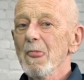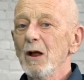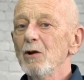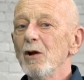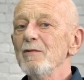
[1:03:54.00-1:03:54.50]

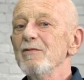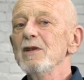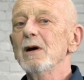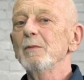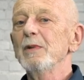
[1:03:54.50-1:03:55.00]
a lot of the
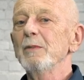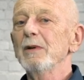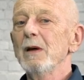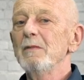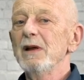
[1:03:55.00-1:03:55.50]
young
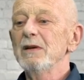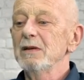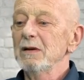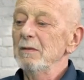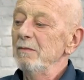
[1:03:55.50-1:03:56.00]
people I
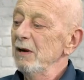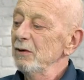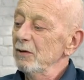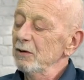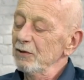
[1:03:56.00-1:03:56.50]

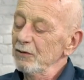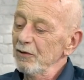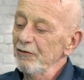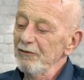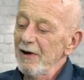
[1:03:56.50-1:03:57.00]
mentored sort
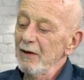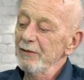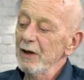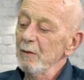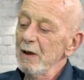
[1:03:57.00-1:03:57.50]
of found
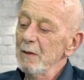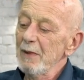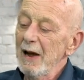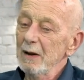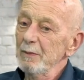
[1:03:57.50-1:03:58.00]
their way
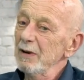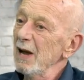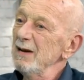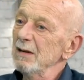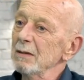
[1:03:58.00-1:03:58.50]
back, but
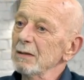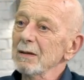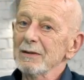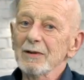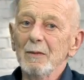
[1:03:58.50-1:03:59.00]
I didn't
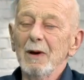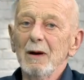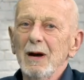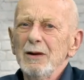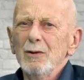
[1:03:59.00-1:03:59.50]

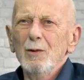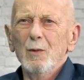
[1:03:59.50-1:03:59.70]
somehow. I don't know